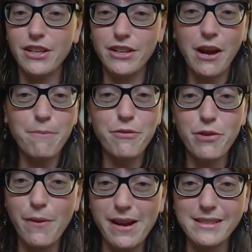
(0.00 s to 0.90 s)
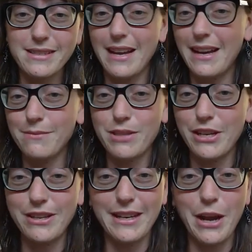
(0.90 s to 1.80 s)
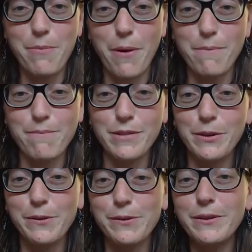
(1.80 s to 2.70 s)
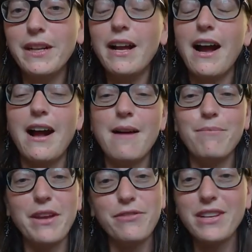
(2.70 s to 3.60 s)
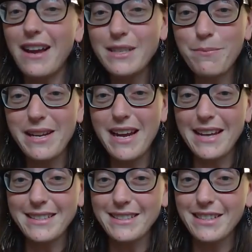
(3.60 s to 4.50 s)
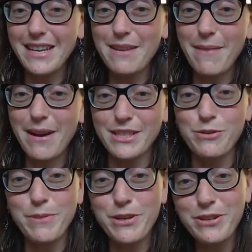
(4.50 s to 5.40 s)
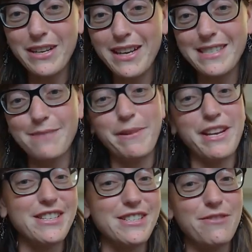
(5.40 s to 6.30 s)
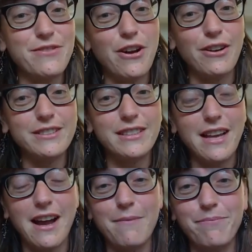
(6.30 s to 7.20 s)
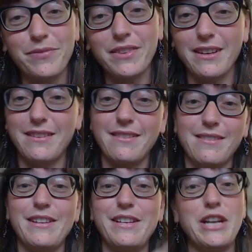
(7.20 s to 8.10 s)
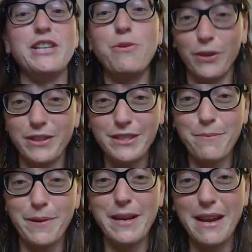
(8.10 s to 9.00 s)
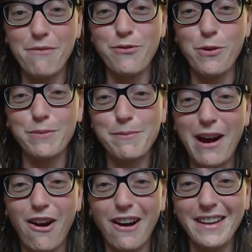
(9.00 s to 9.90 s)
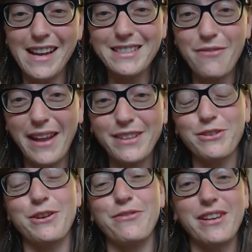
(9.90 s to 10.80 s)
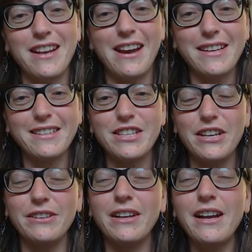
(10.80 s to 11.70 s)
come through us, absolutely no problem at all. If you'd like to be added to the email distribution list because you've not and you want to be informed about our next event, or if you'd like to